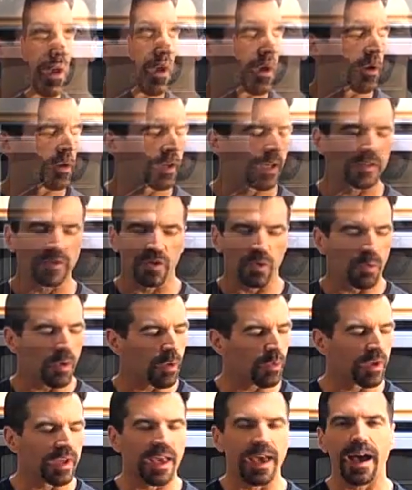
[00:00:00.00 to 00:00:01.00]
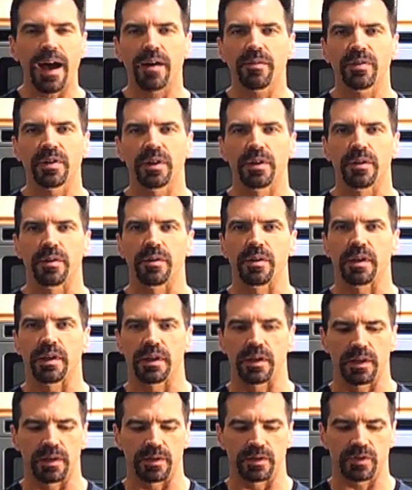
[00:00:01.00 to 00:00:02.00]
Okay, so what we have here
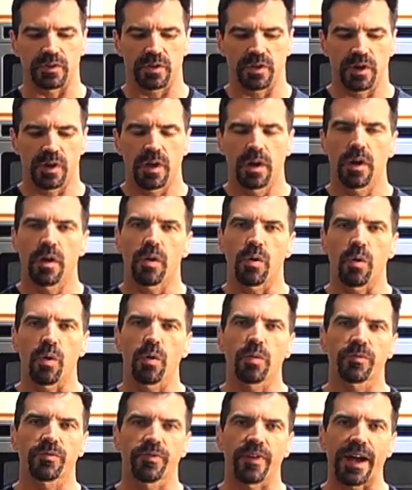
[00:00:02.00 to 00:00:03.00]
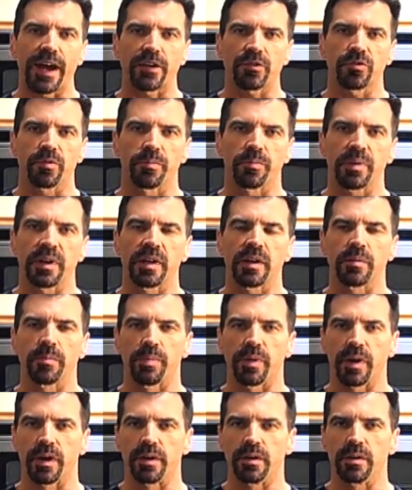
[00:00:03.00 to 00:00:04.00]
is old fashioned peanut
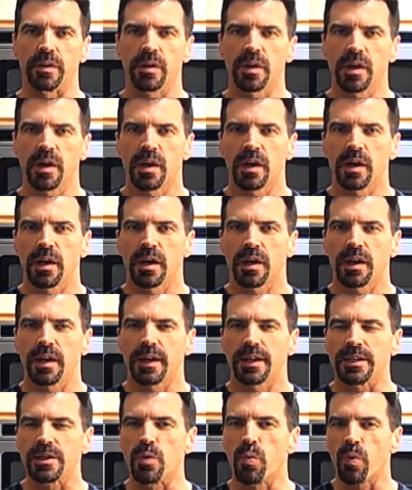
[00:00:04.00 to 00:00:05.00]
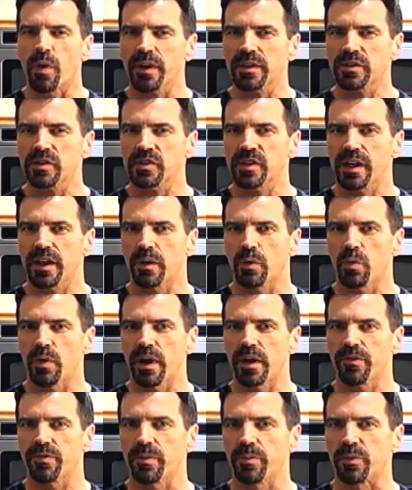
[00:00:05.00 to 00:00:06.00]
butter. You want to stay
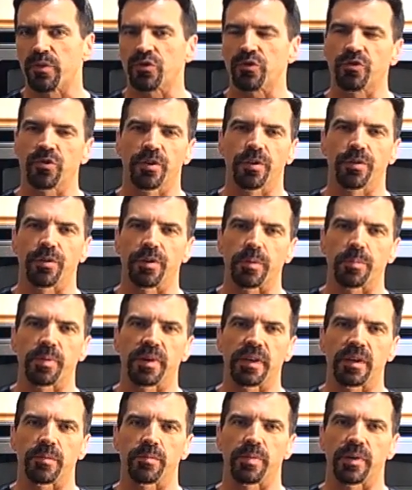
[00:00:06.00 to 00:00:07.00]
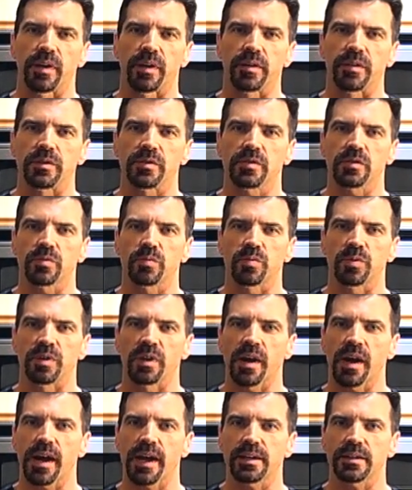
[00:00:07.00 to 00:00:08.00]
away from the sugary peanut butters. We're
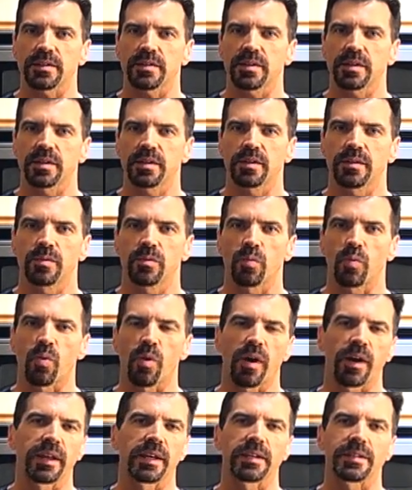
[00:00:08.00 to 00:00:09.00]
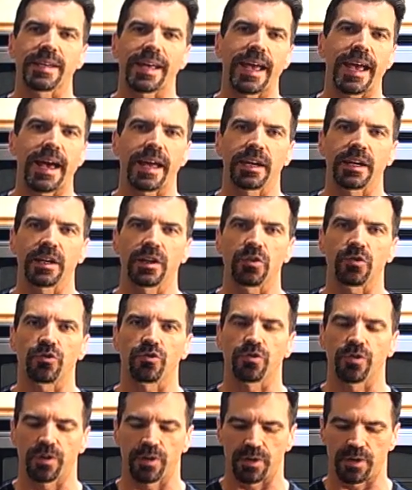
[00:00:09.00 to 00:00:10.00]
not wanting to add any
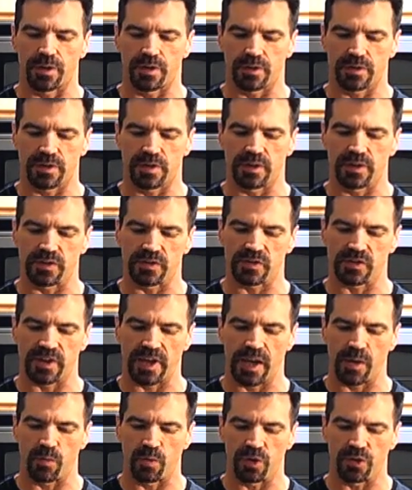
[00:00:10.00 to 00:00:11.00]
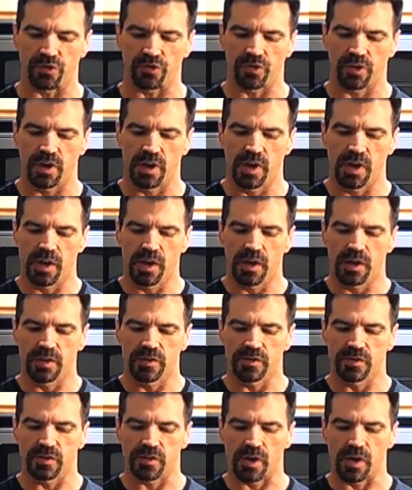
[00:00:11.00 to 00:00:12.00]
sugar to this sandwich.
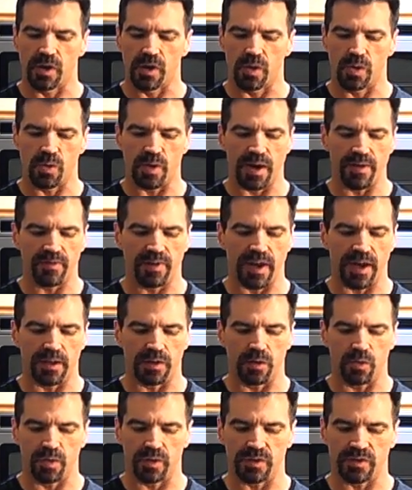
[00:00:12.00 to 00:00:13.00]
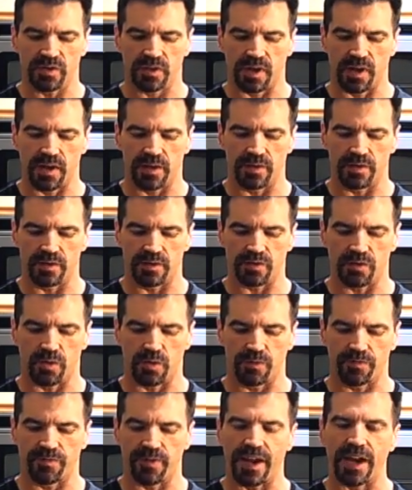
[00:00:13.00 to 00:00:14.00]
So I've got Laura Scudder's
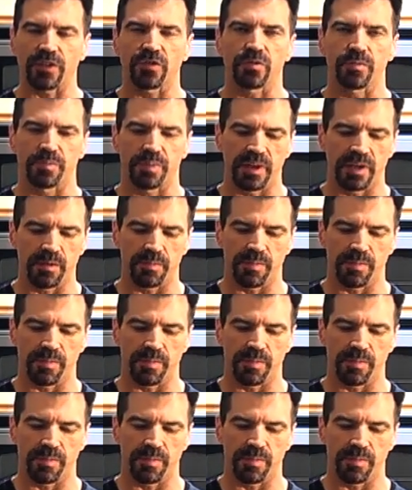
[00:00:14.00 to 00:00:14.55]
old fashioned peanut